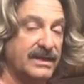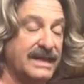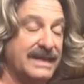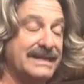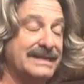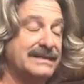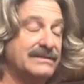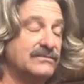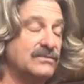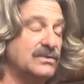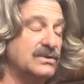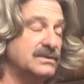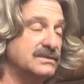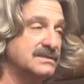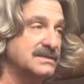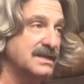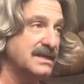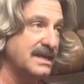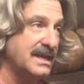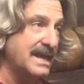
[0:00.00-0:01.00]
and it
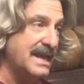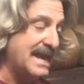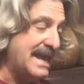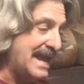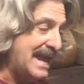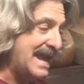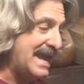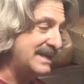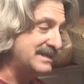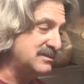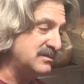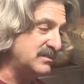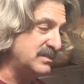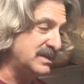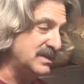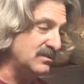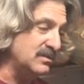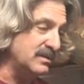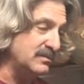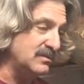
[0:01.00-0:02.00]
had to
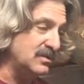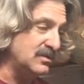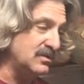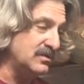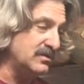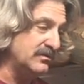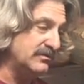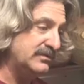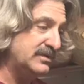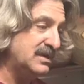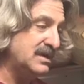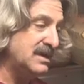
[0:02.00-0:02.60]
be removed.